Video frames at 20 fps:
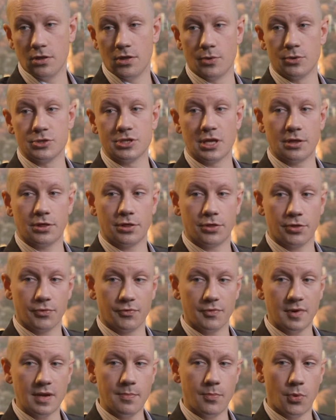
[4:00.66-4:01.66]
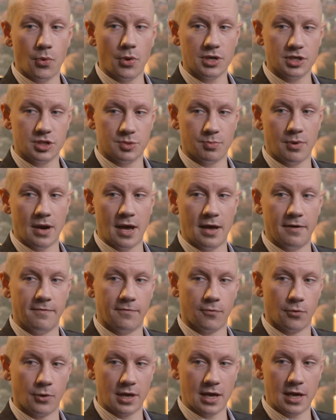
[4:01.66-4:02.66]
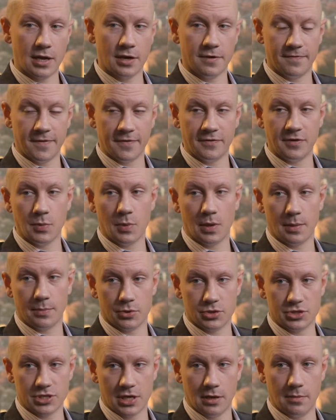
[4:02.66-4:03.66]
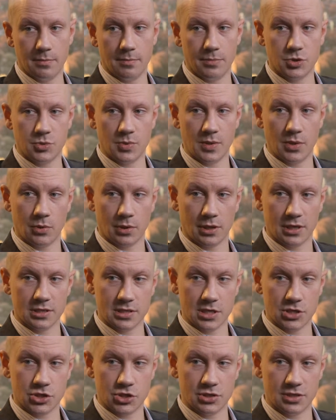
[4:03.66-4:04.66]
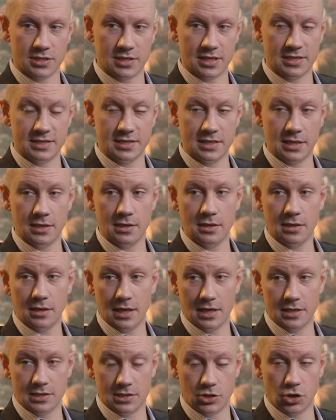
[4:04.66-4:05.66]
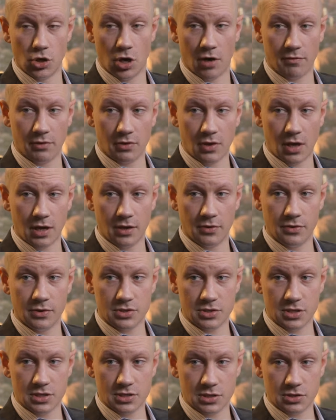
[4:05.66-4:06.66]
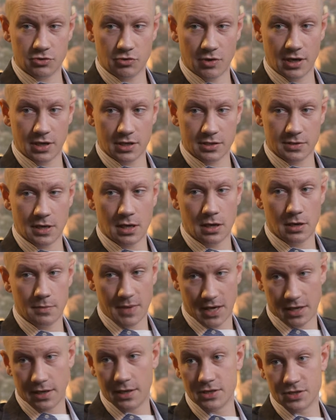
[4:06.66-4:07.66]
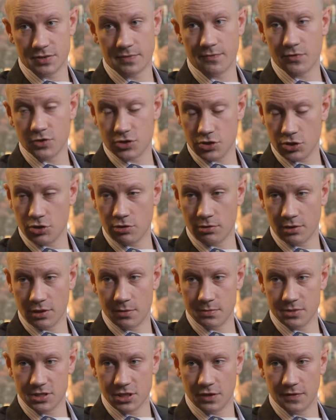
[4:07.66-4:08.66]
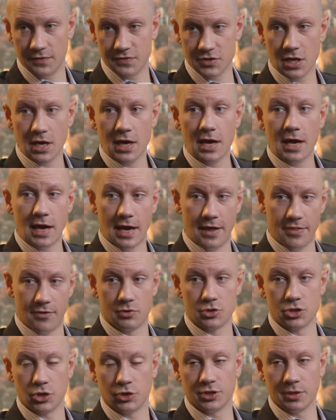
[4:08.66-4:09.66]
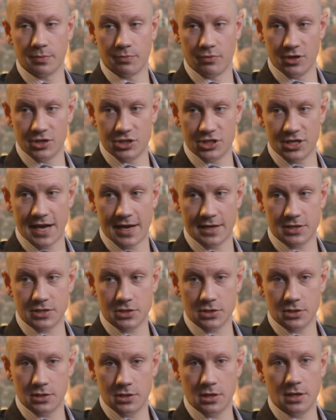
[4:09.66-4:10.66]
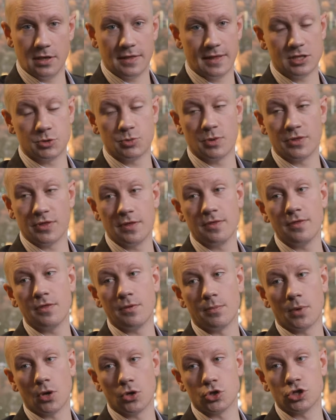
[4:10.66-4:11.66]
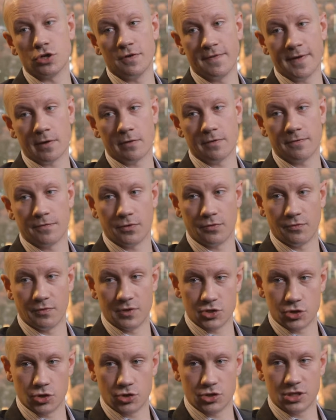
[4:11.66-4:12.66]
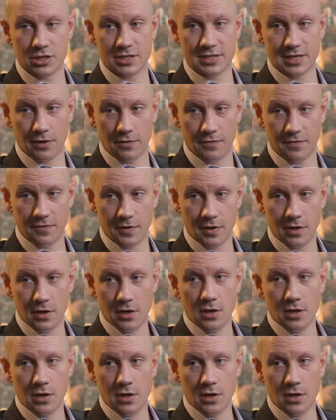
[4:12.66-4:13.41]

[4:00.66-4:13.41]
there was a 3-point spread, 48 to 51%, between organizations that did and did not rely on this as a training mechanism for securing themselves, and the resulting breach stats. That's within the margin of error for the research itself.